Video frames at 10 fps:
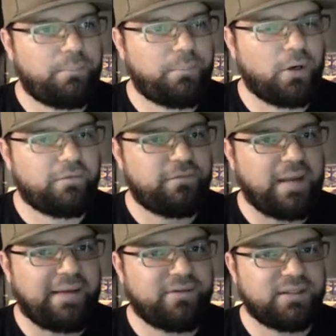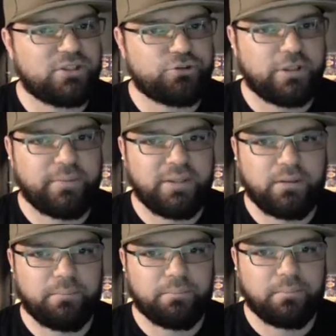part of having the
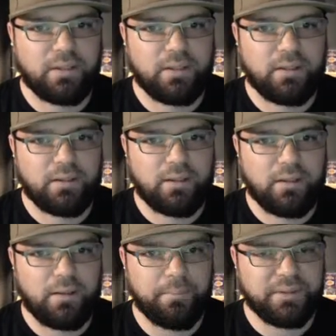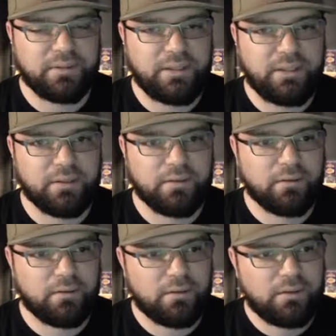streaming ability here
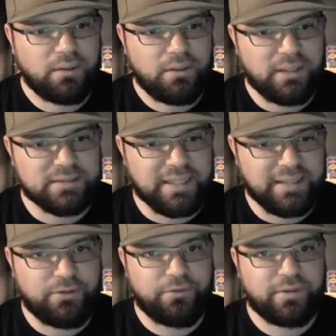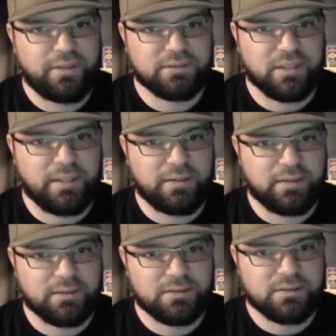is I can do things like
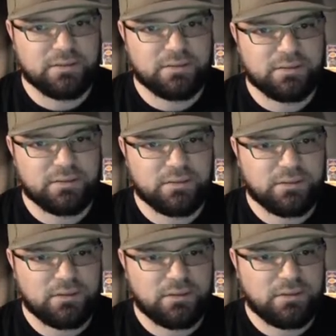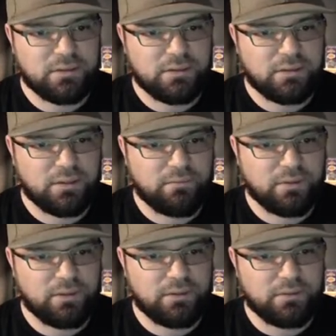this. I
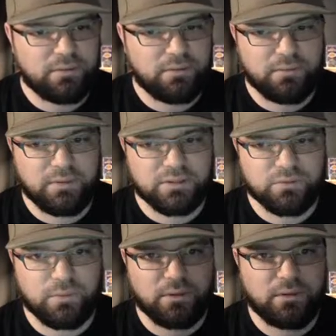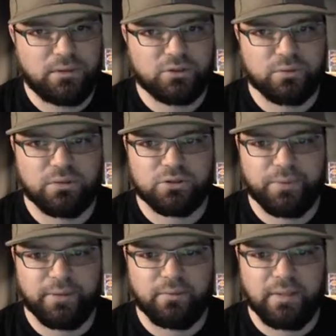want to do this one. This one looks
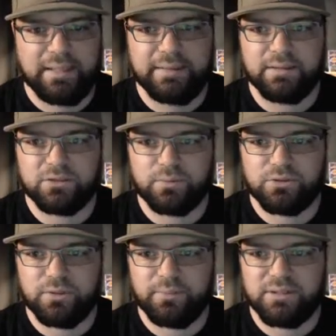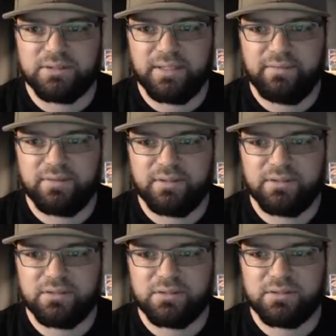pretty cool. I like this one. So I'm going to save
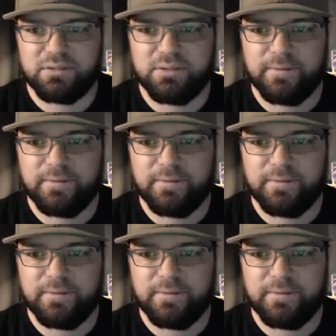this